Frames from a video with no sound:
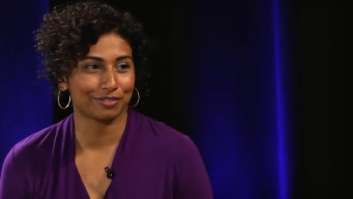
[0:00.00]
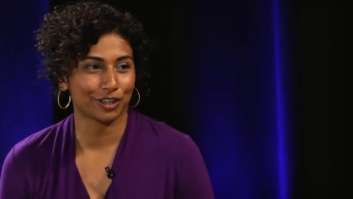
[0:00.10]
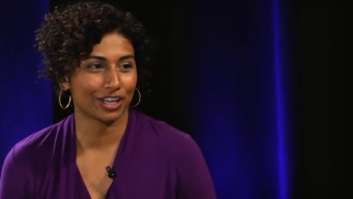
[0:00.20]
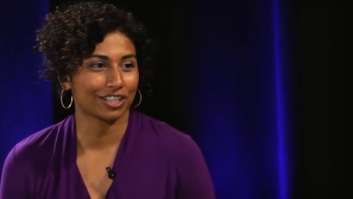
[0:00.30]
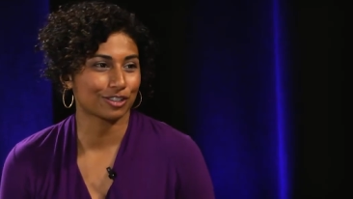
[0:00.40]
of
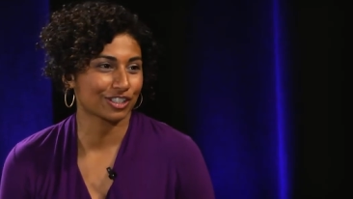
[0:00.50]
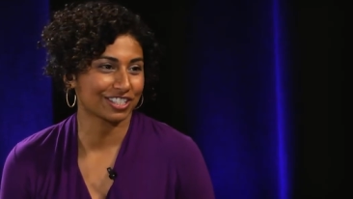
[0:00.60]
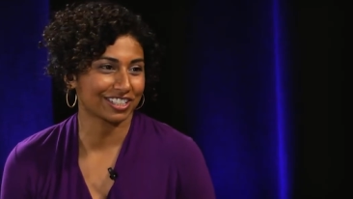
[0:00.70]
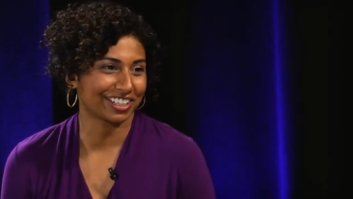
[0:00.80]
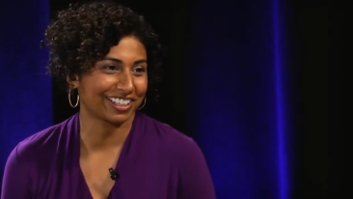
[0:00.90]
very
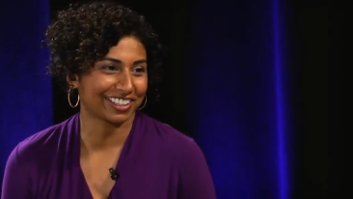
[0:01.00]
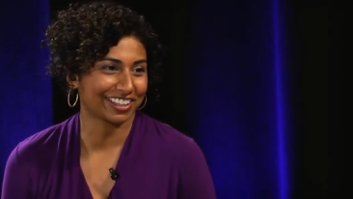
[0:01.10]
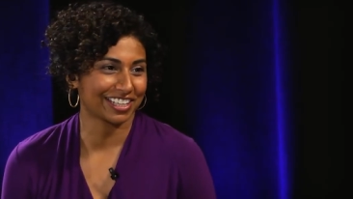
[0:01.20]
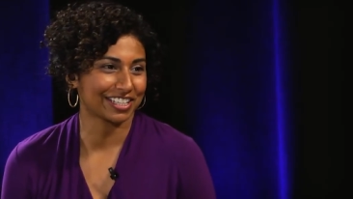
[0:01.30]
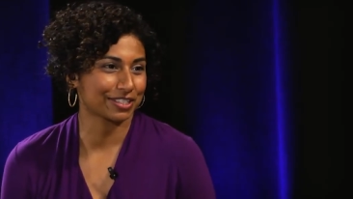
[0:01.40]
interesting
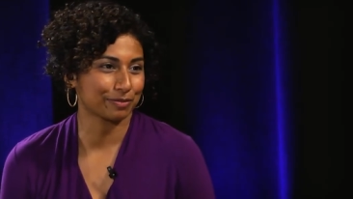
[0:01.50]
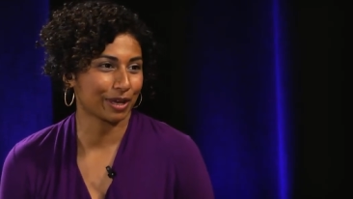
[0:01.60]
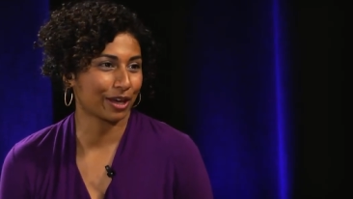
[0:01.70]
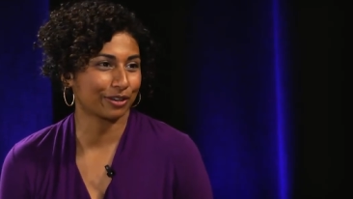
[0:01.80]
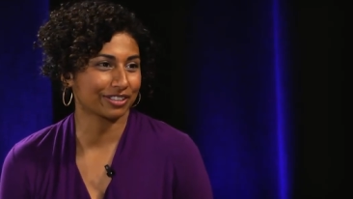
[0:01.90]
things
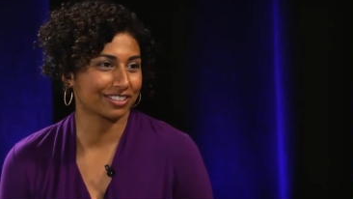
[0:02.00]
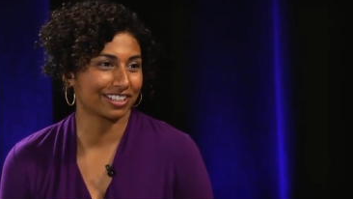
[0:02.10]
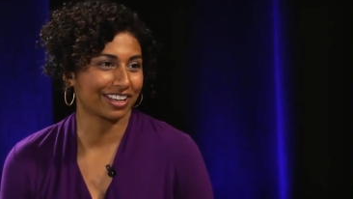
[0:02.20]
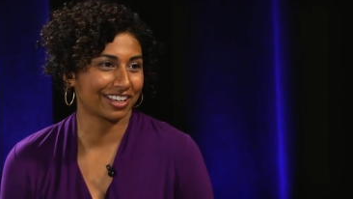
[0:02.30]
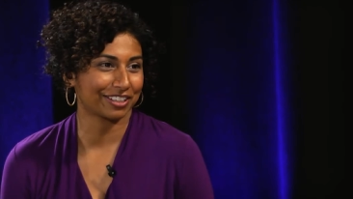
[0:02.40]
about
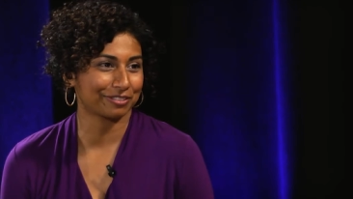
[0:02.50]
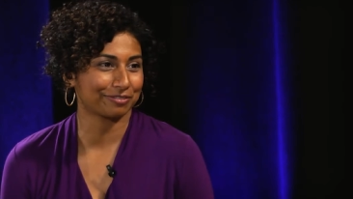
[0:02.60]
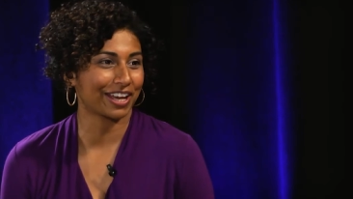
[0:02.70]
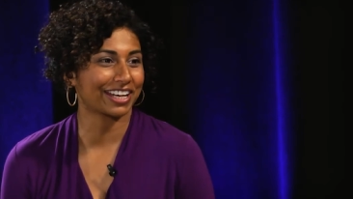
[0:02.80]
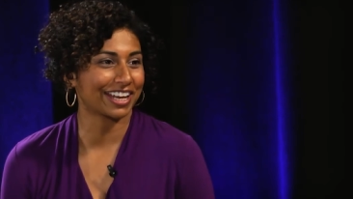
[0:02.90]

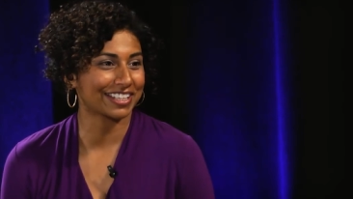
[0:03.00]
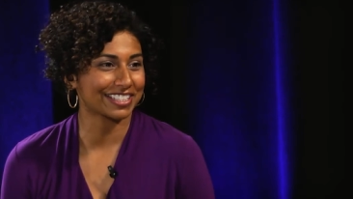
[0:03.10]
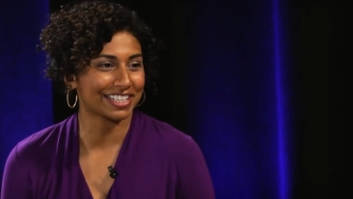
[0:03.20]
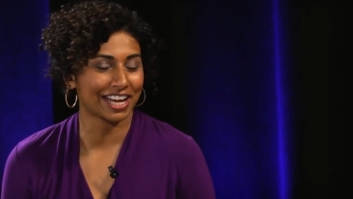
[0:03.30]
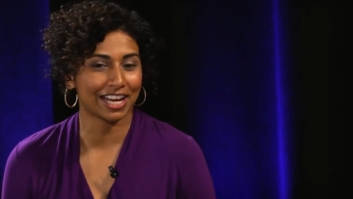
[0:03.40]

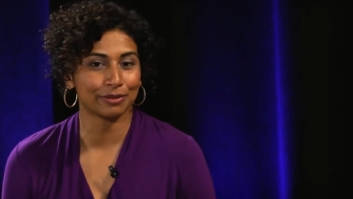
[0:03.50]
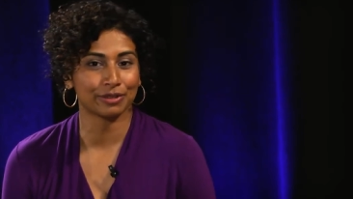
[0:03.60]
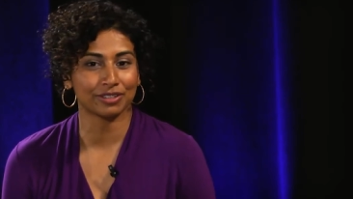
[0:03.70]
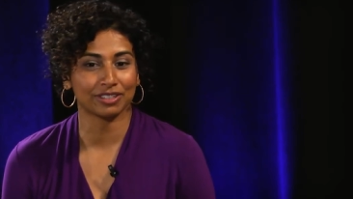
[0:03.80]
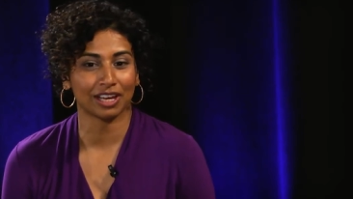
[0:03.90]
finance. And
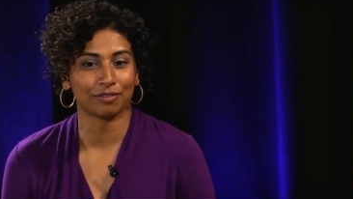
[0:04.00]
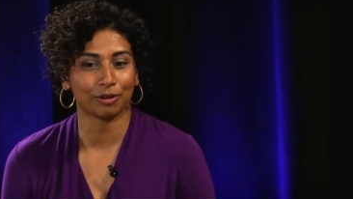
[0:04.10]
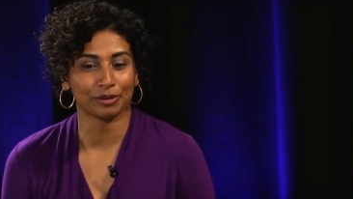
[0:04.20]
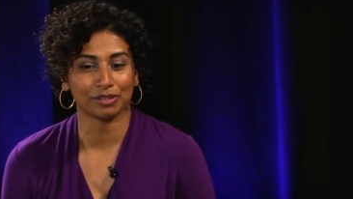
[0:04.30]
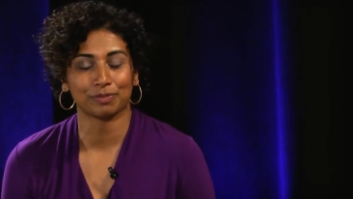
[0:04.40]
I've
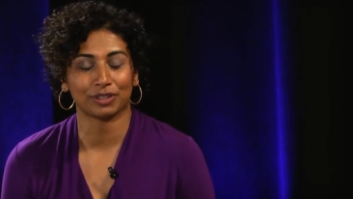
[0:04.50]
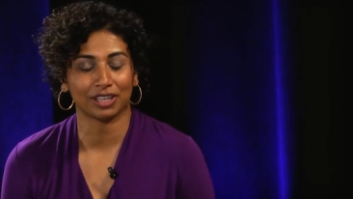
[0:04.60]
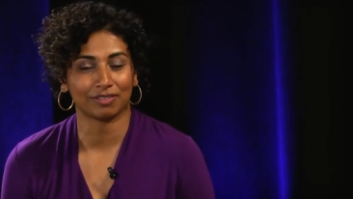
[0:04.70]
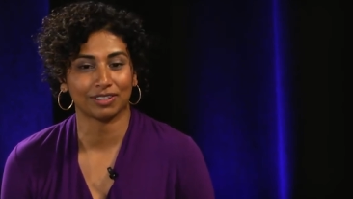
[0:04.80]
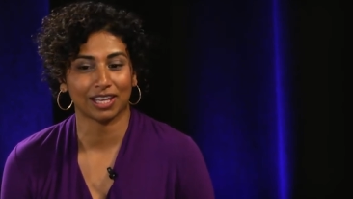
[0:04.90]
always
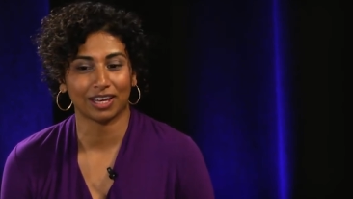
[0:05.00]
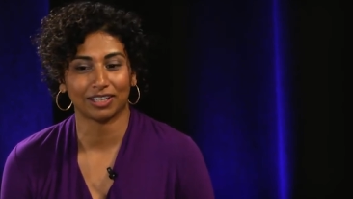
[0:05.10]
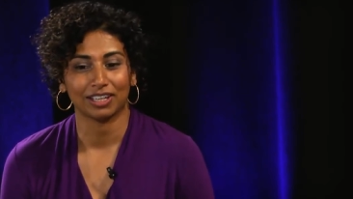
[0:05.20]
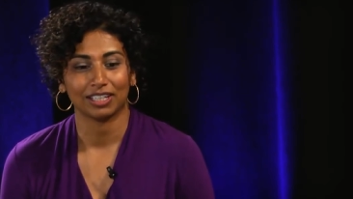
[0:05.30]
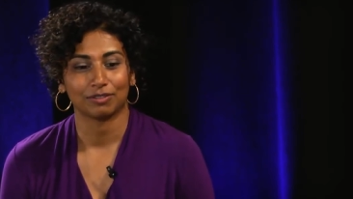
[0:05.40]
believed
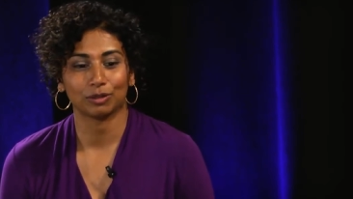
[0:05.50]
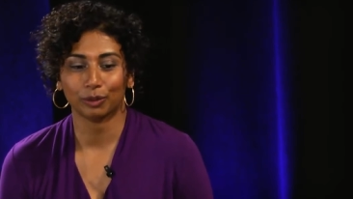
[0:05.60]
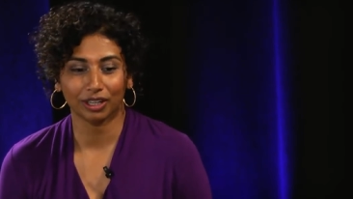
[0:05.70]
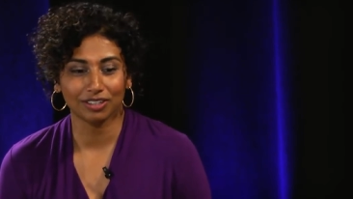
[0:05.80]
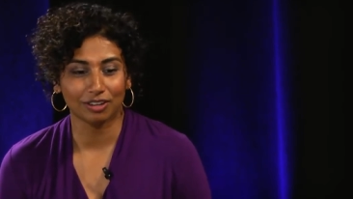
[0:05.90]
that if you
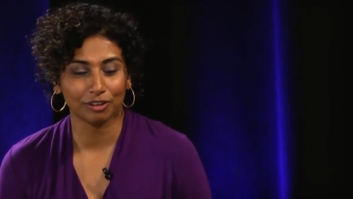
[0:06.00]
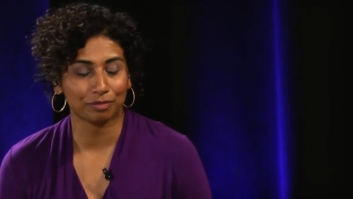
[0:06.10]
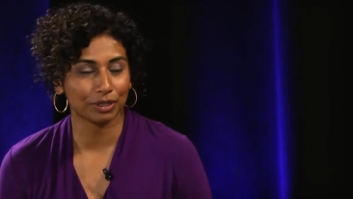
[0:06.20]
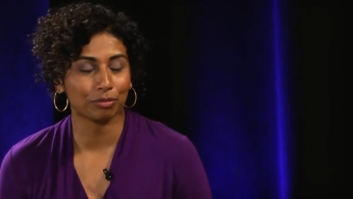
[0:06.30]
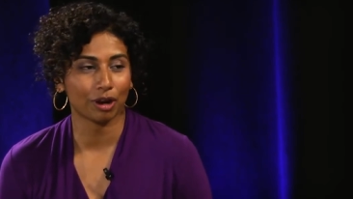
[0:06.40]
want to
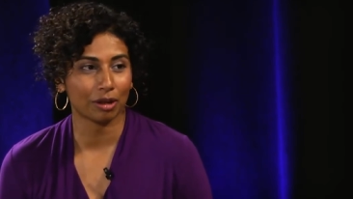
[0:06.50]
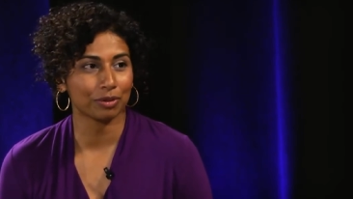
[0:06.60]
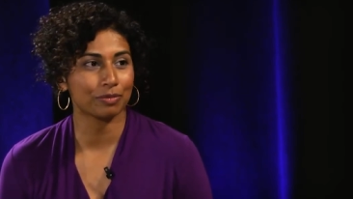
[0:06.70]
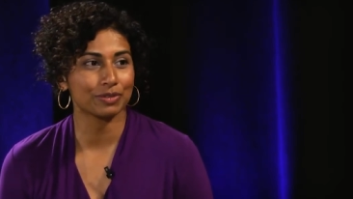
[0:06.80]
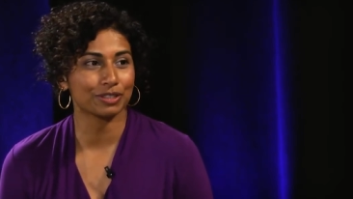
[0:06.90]
solve big
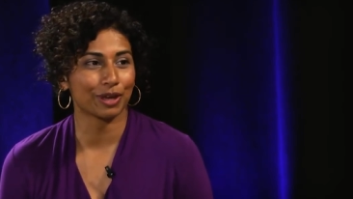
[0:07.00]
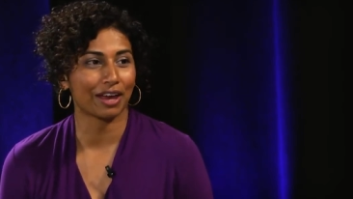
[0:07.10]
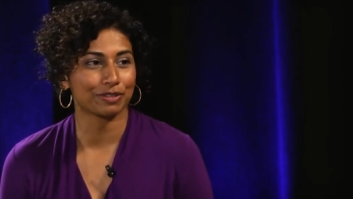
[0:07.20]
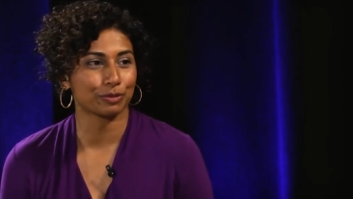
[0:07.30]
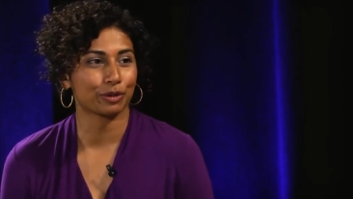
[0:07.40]
problems, you
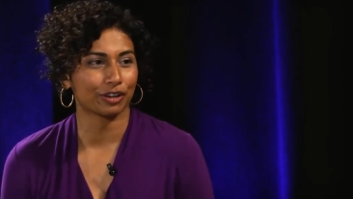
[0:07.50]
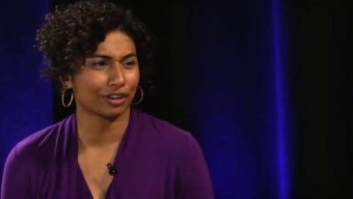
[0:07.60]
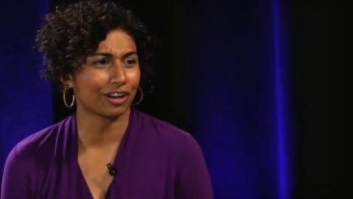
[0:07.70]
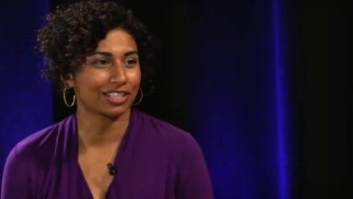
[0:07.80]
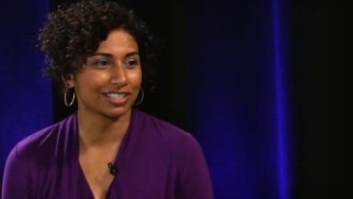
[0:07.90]
have to work
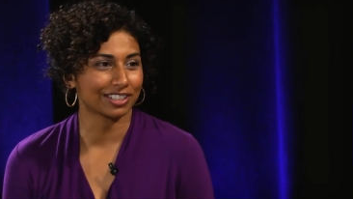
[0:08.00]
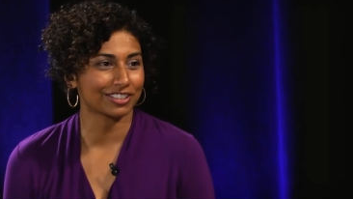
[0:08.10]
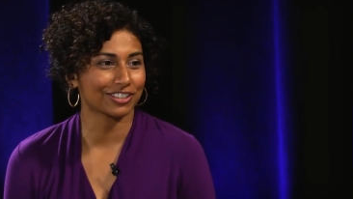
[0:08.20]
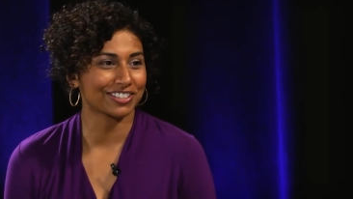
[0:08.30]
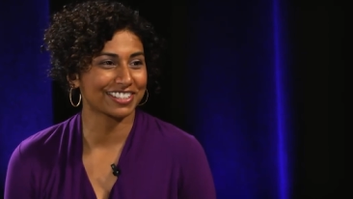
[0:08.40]
across
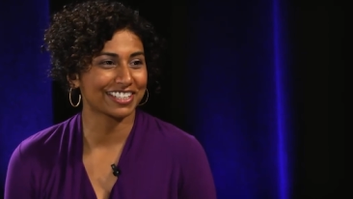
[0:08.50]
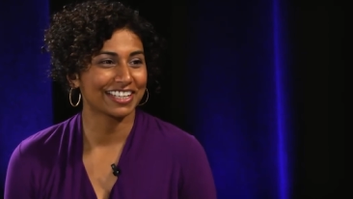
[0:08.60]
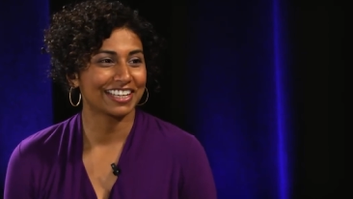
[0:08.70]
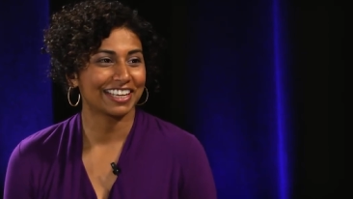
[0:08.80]
sectors.